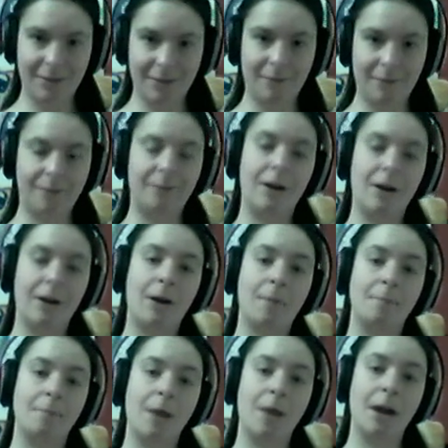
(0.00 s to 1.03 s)

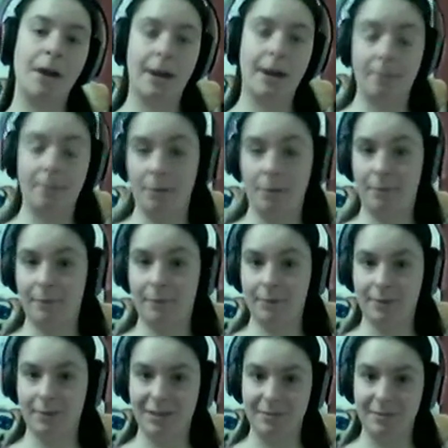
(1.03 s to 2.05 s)
from Nightmare Before
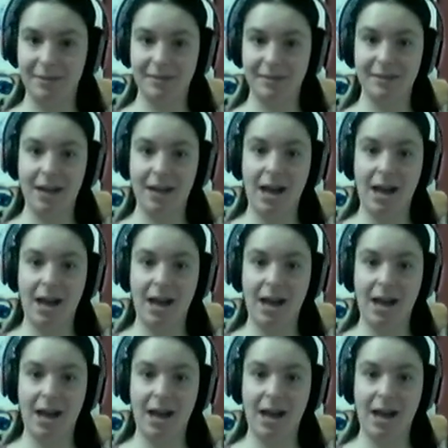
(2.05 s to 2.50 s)
Christmas.